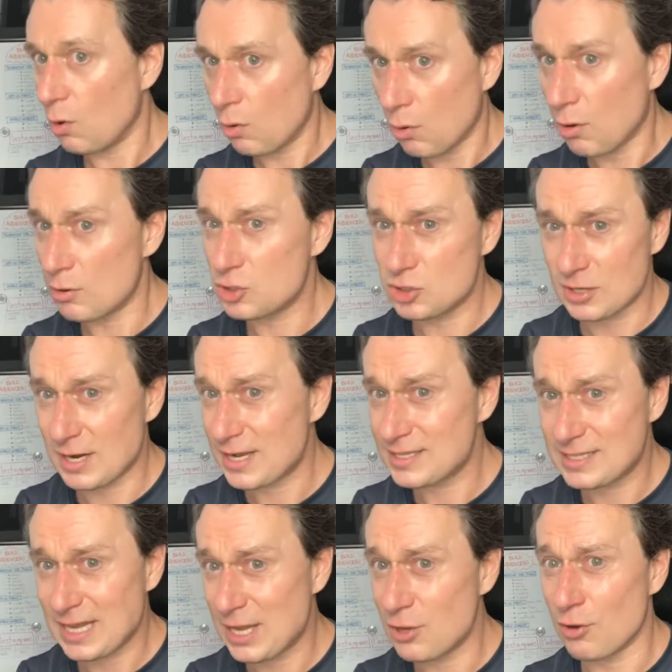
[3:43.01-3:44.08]
Or should I
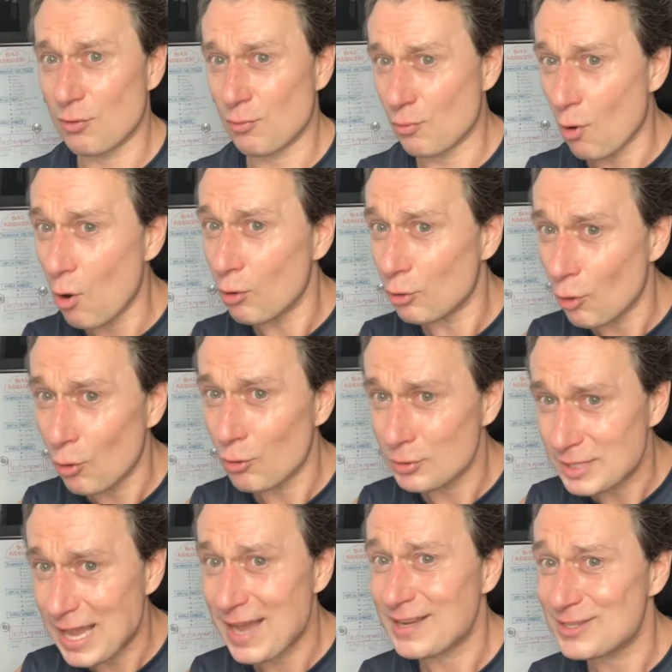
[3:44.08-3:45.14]
say your
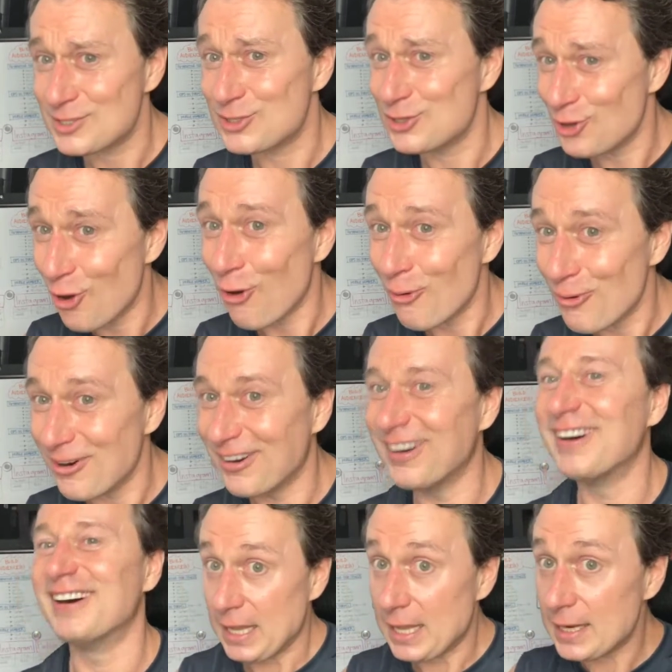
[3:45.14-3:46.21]
Rolodex, yo?
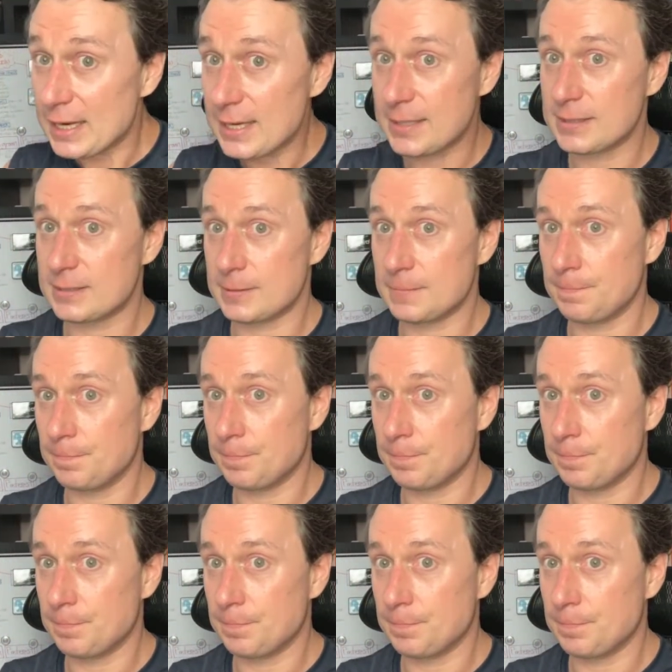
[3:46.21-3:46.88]
It is.